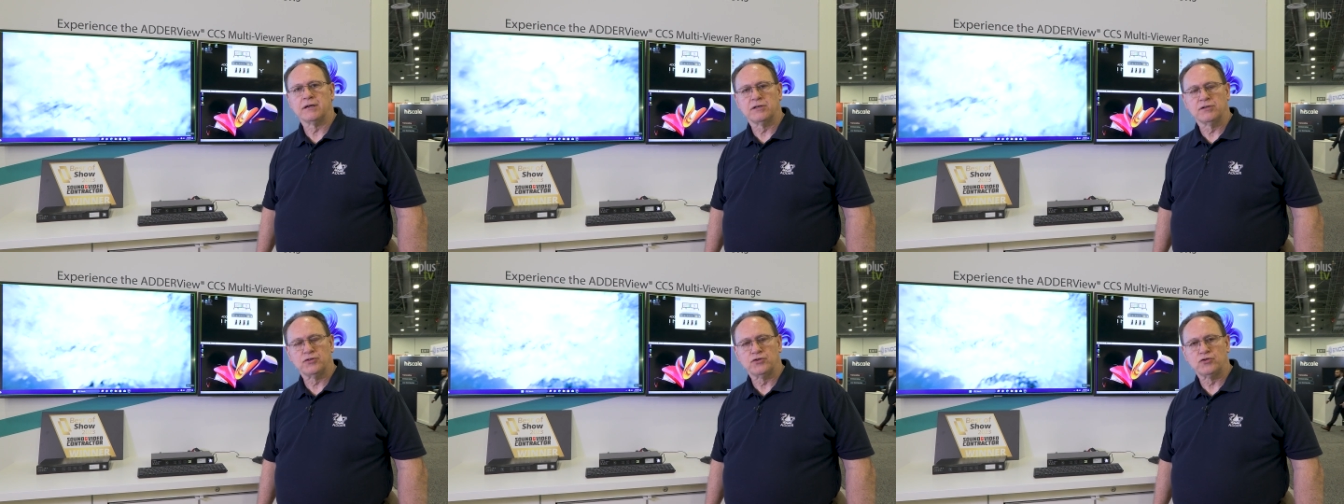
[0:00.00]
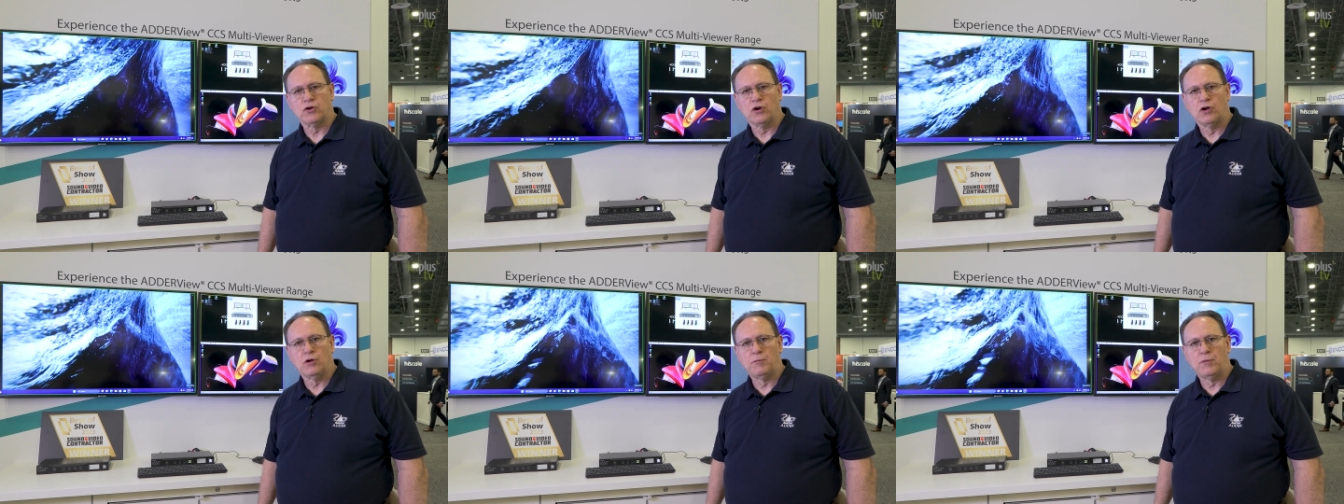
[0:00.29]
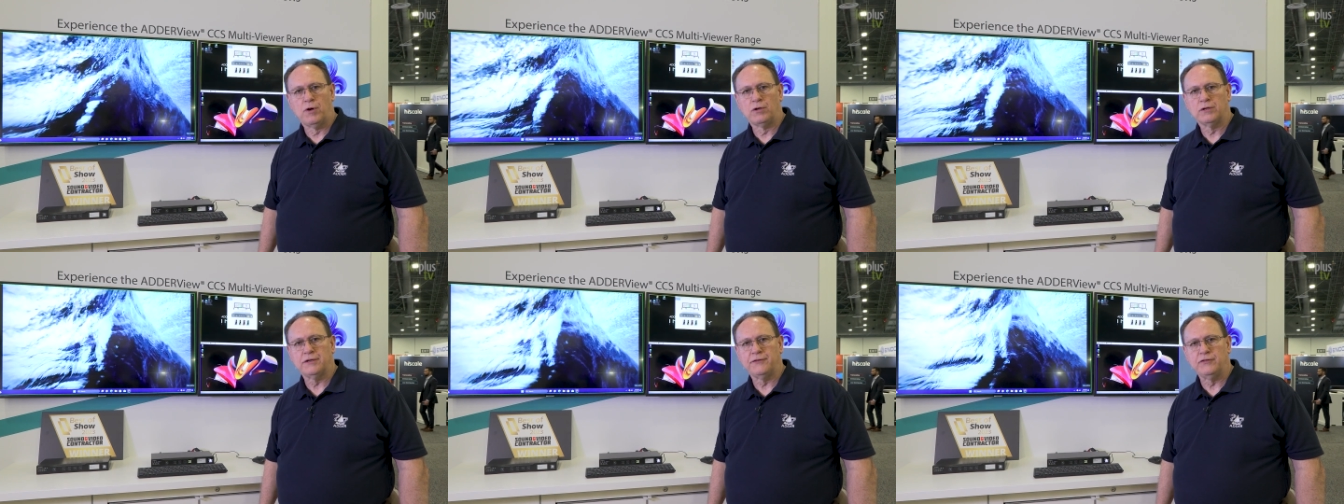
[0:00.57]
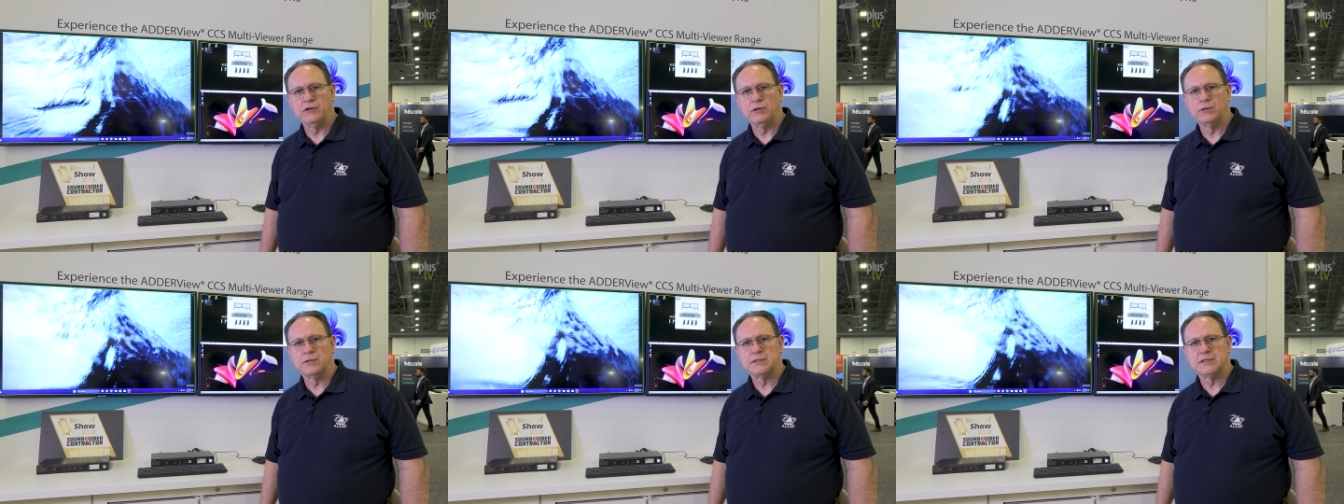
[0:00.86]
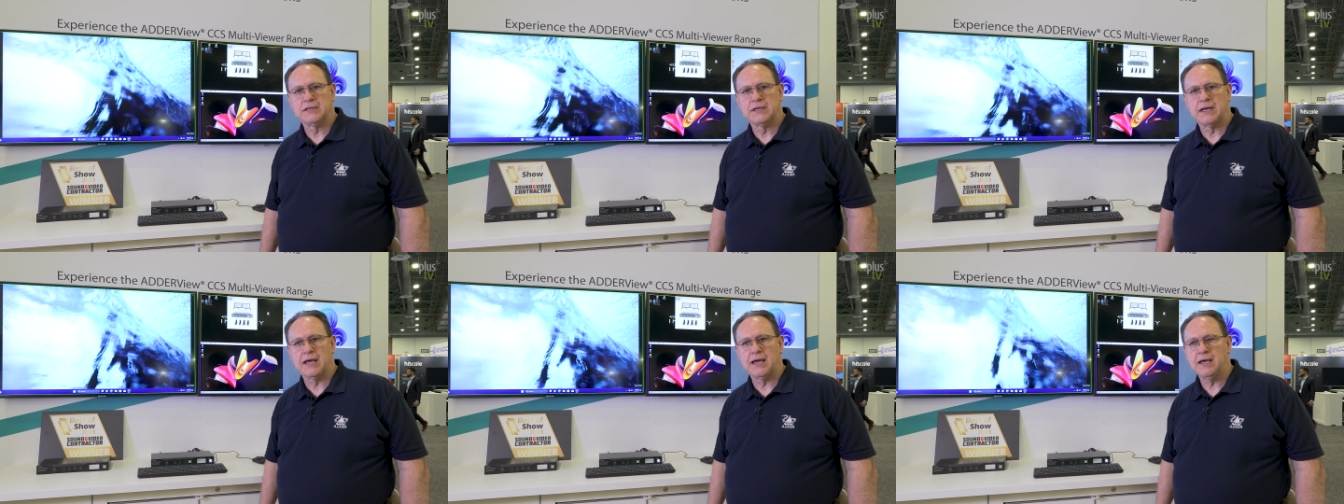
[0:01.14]
and control multiviewer
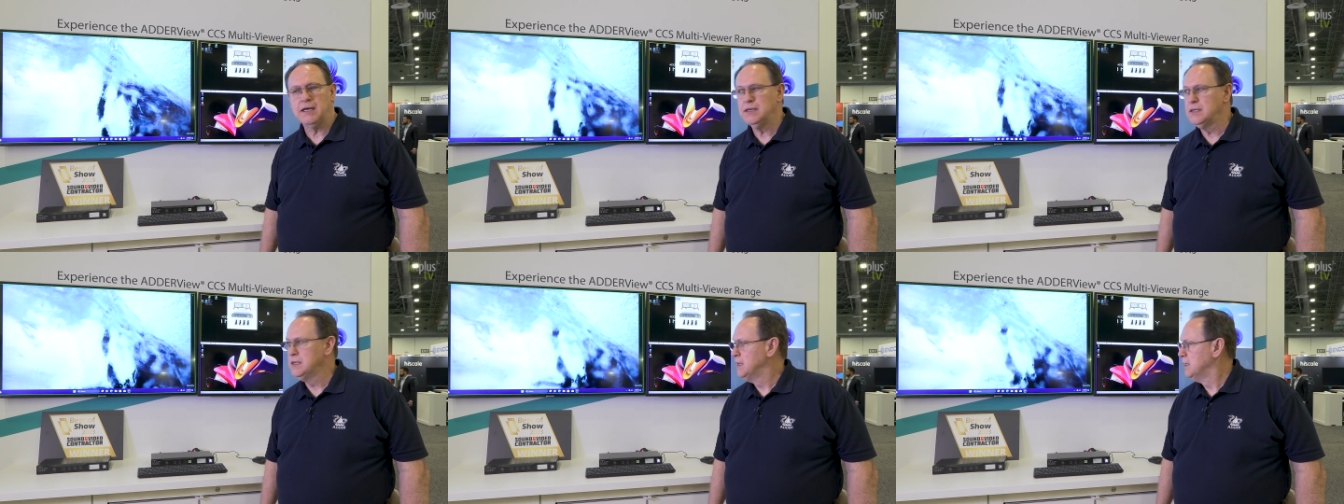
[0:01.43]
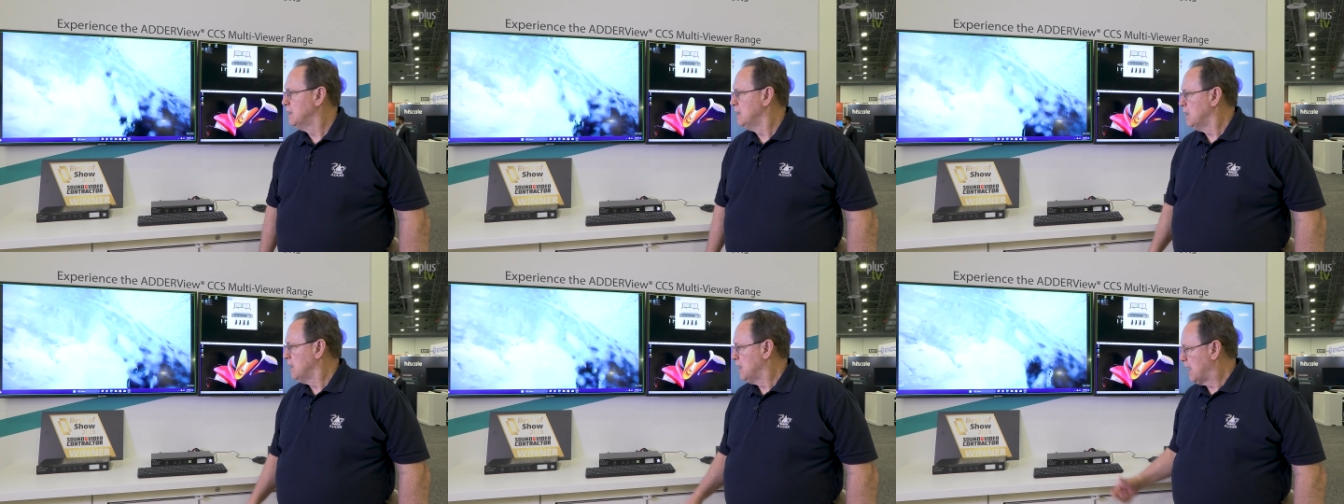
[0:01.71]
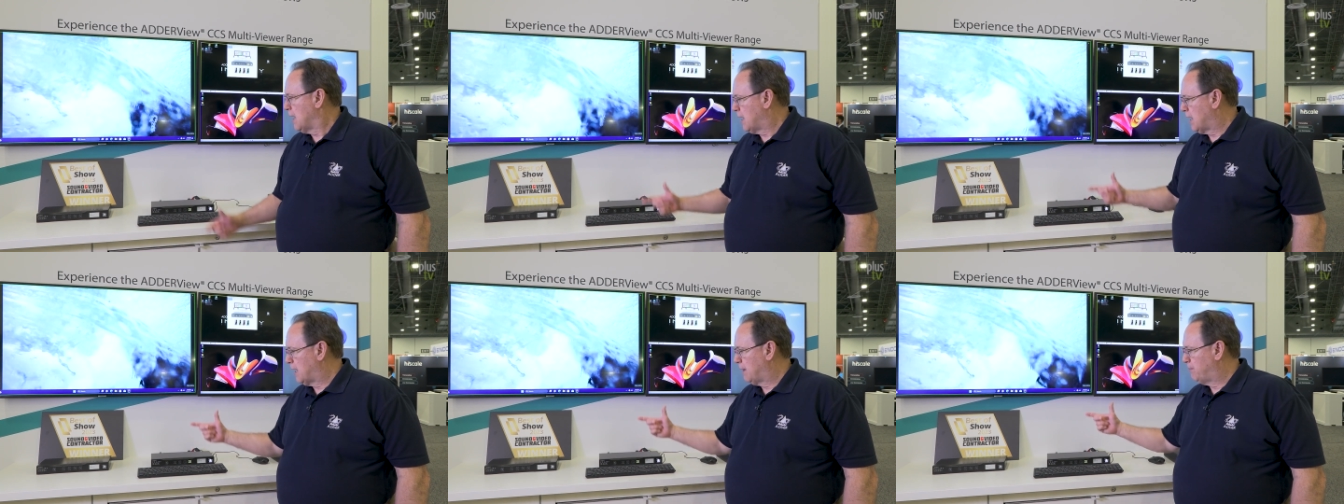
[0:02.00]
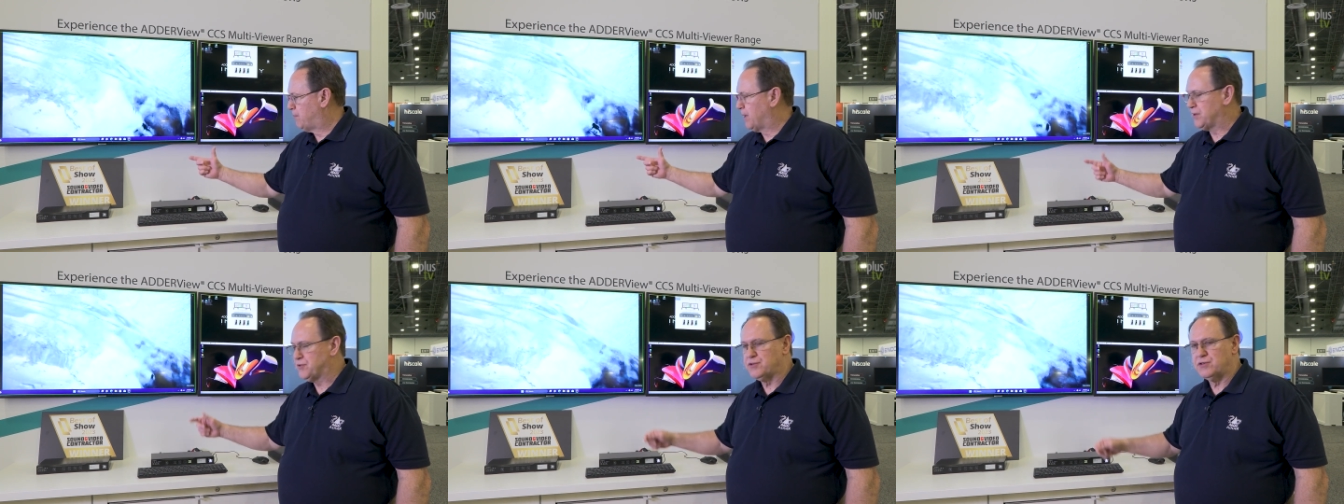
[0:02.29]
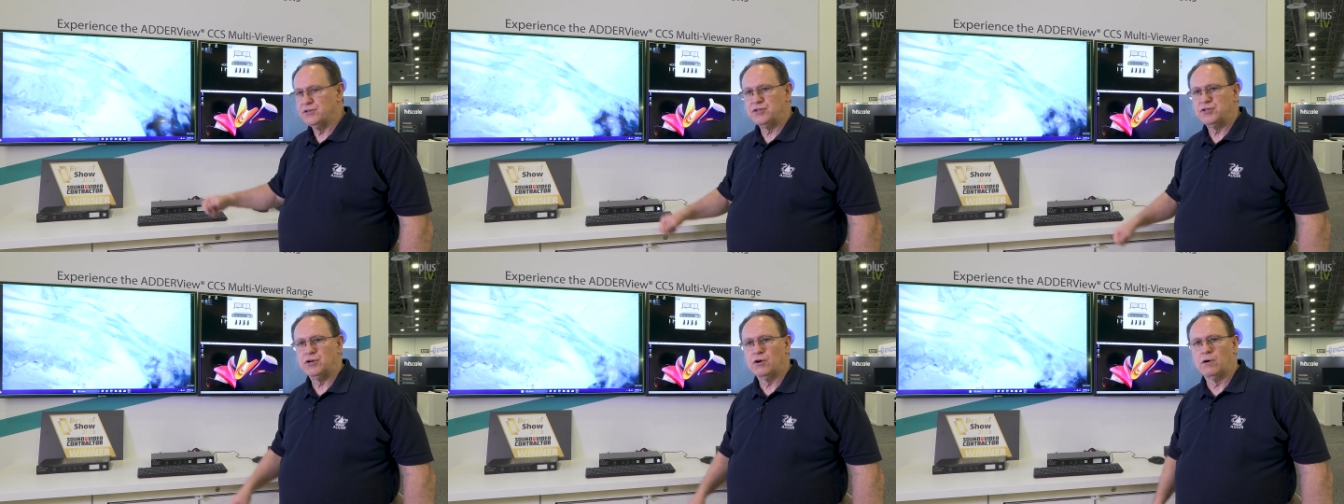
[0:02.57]
today, uh, Best
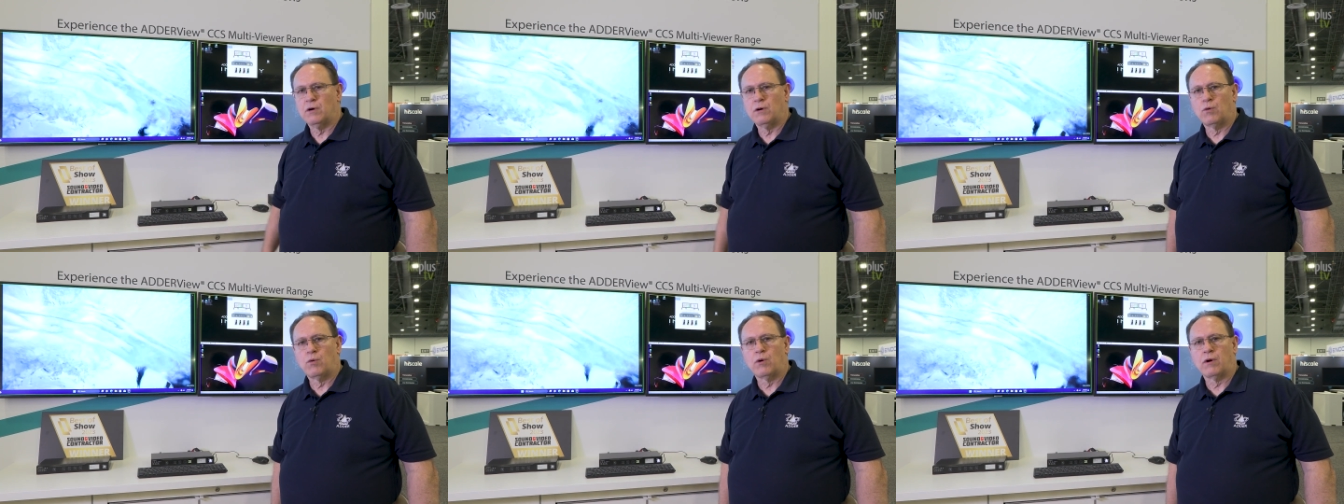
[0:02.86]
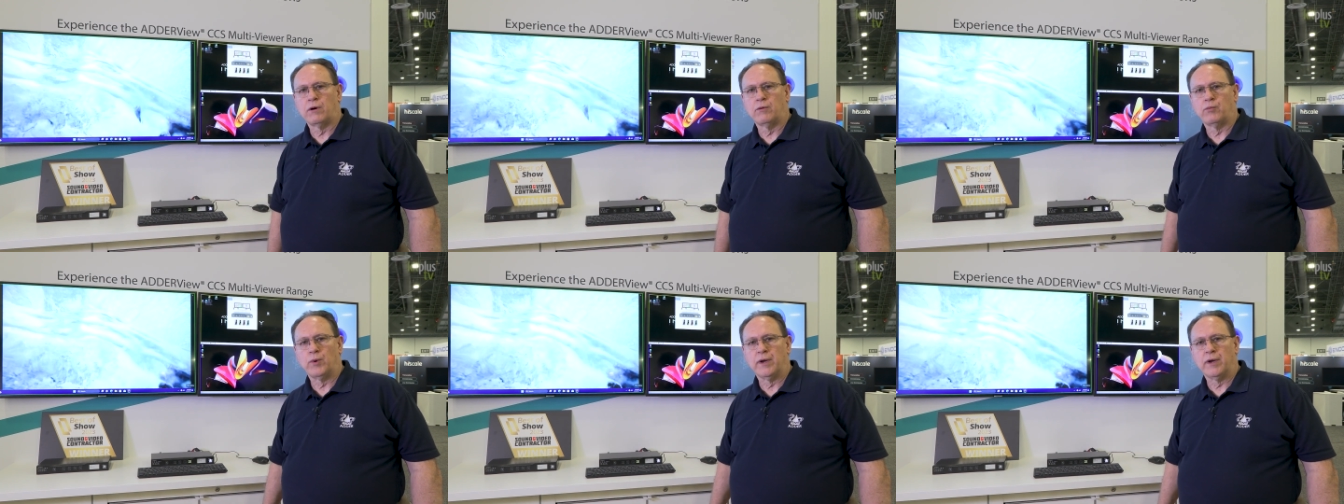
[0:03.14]
in Show Award